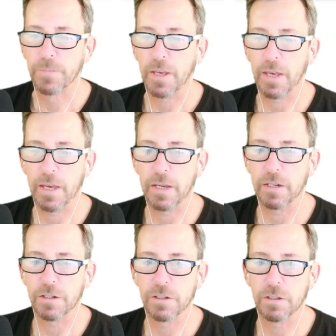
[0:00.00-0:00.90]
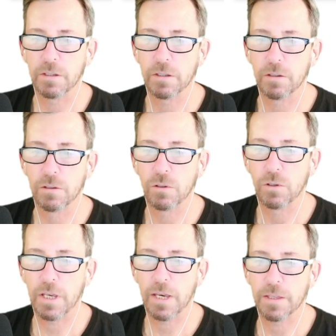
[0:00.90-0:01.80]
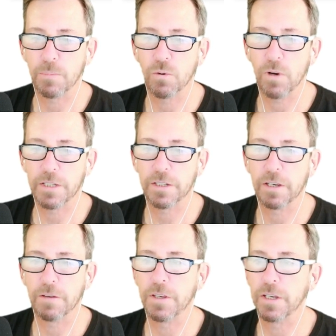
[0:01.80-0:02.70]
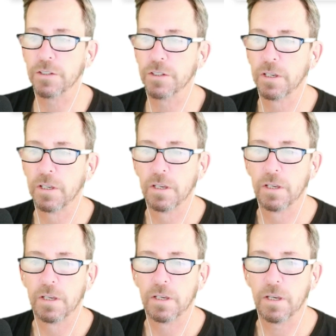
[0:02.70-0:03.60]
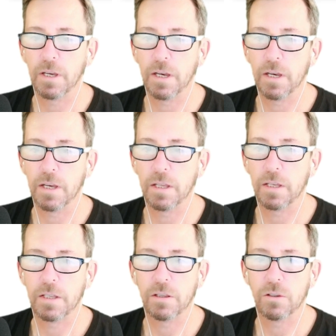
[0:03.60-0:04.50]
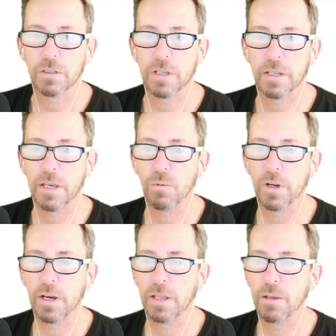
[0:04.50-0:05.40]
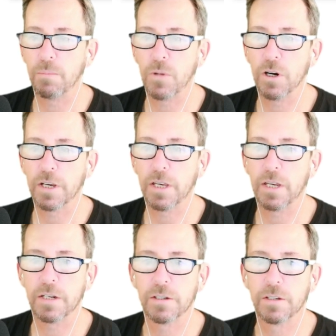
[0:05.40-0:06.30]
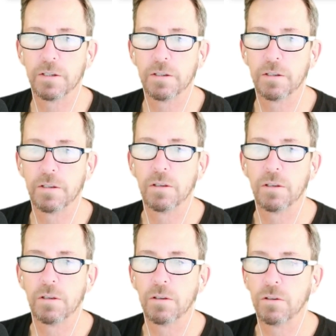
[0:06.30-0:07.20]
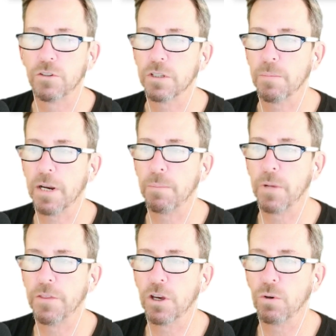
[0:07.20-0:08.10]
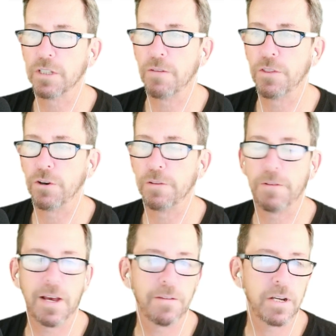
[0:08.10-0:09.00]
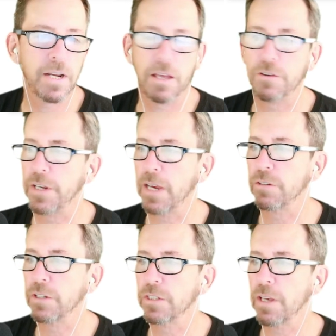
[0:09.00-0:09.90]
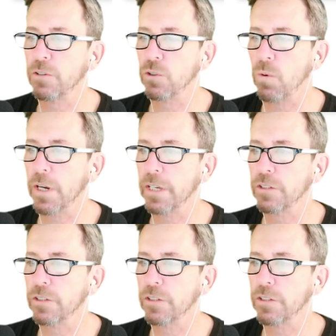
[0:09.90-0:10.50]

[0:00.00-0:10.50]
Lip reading: And looking at the pricing of this, it looks like they went on the market just about a month ago at $735, and now they're down to $720.